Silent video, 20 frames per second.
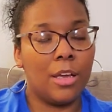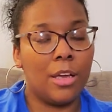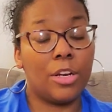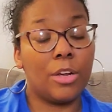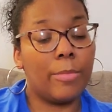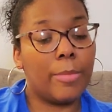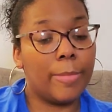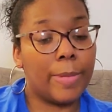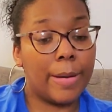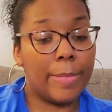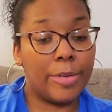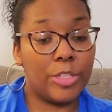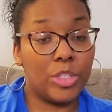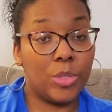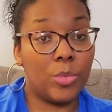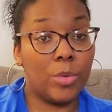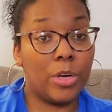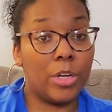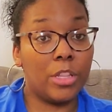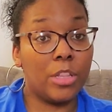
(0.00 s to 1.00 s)
don't remember how much
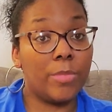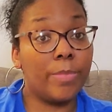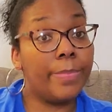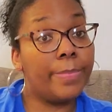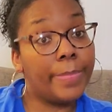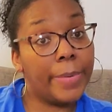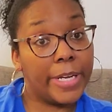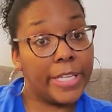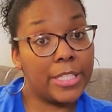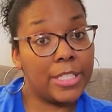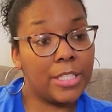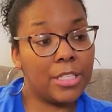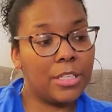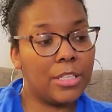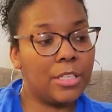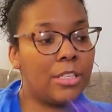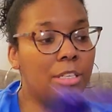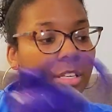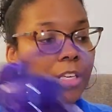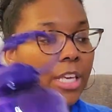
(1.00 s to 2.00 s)
it was, but
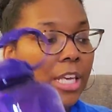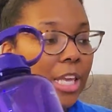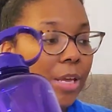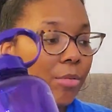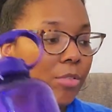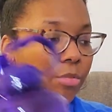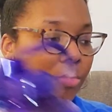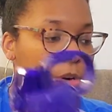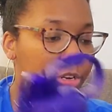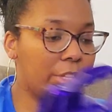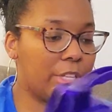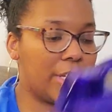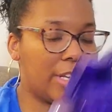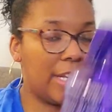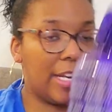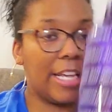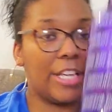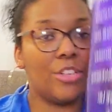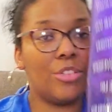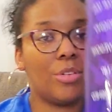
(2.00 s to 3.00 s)
it was worth it.
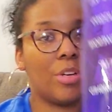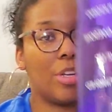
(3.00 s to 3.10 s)
And as you